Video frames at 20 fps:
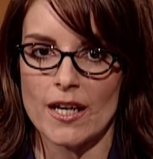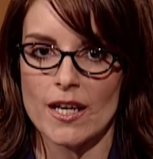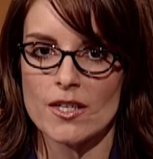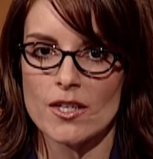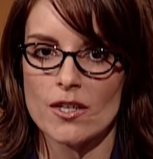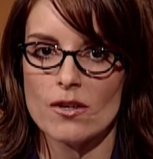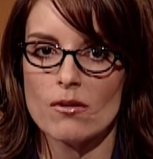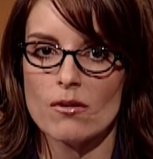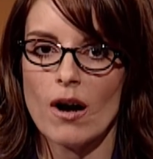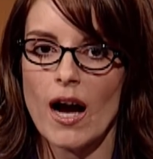a
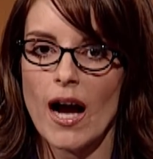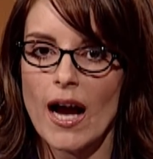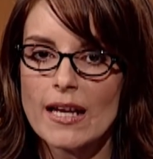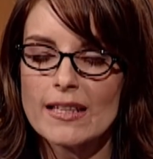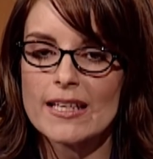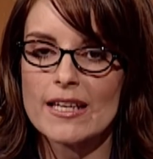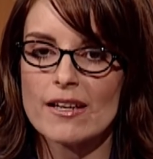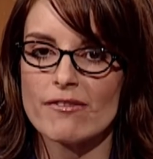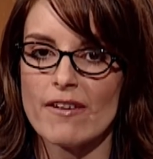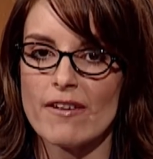new
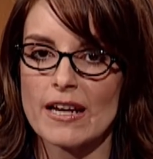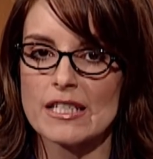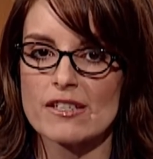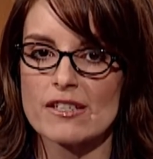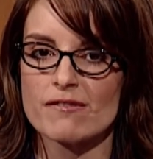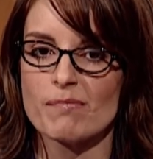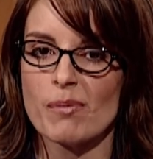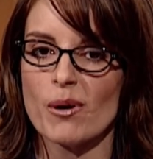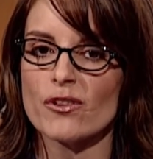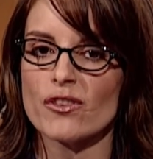highly
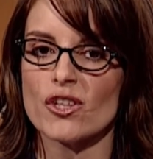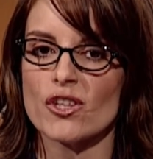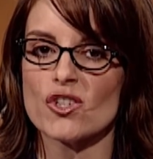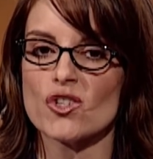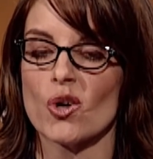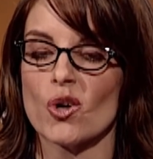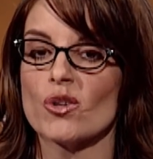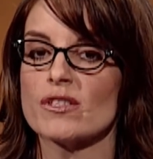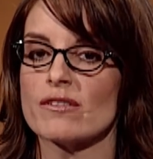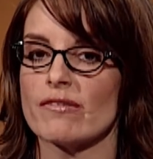effective birth
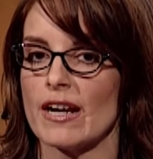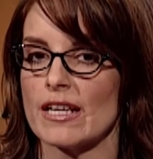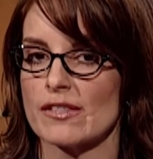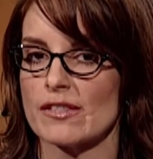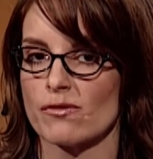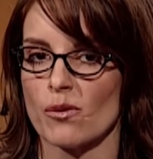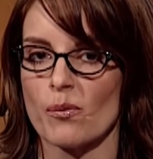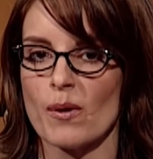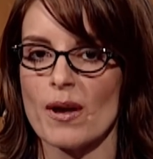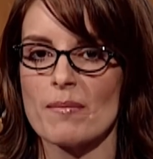control
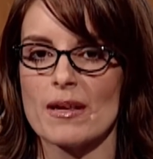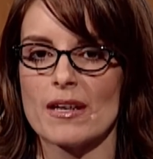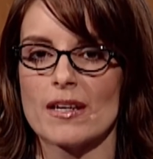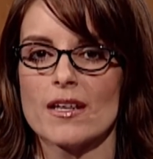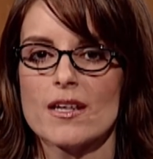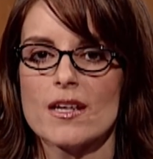device for women.